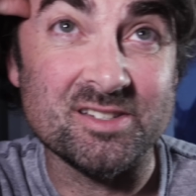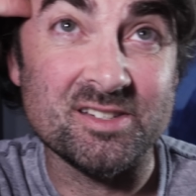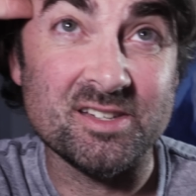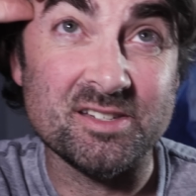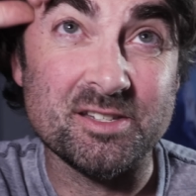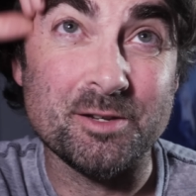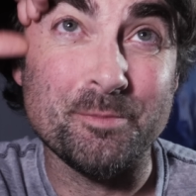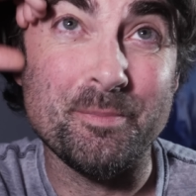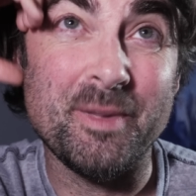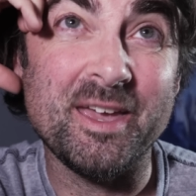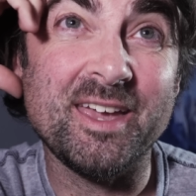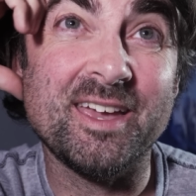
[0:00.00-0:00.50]
Does
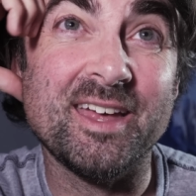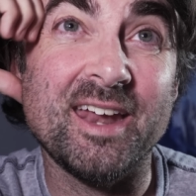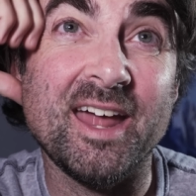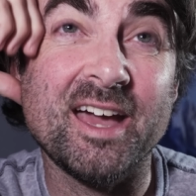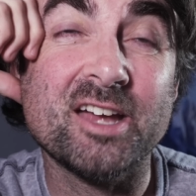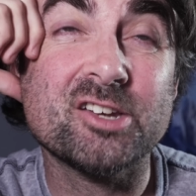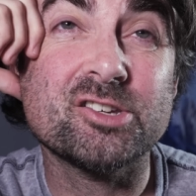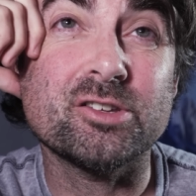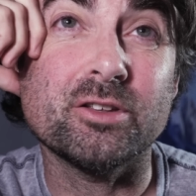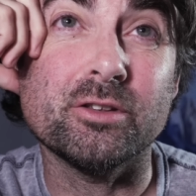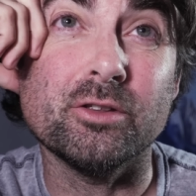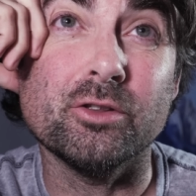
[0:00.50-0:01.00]
it make it
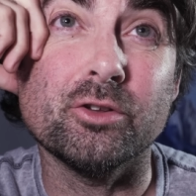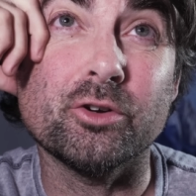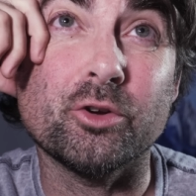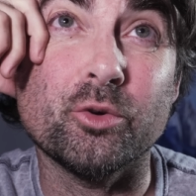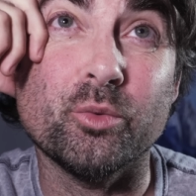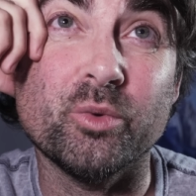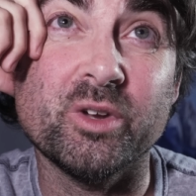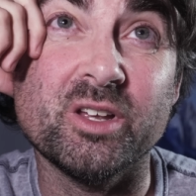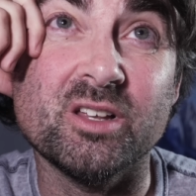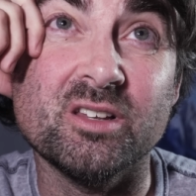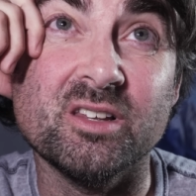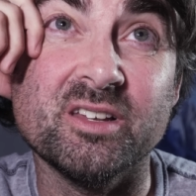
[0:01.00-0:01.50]
actually look
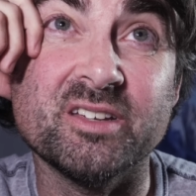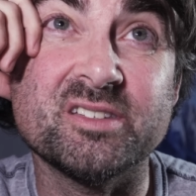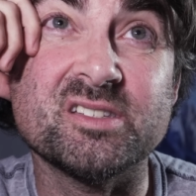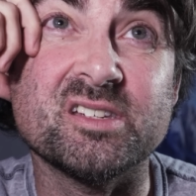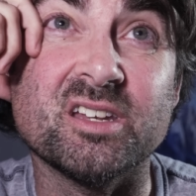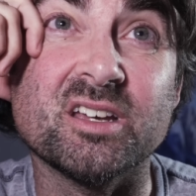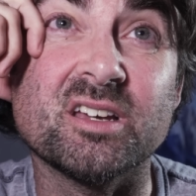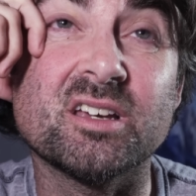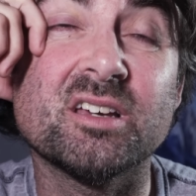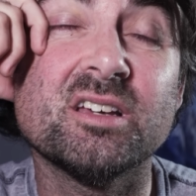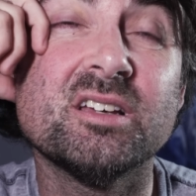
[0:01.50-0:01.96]
realistic?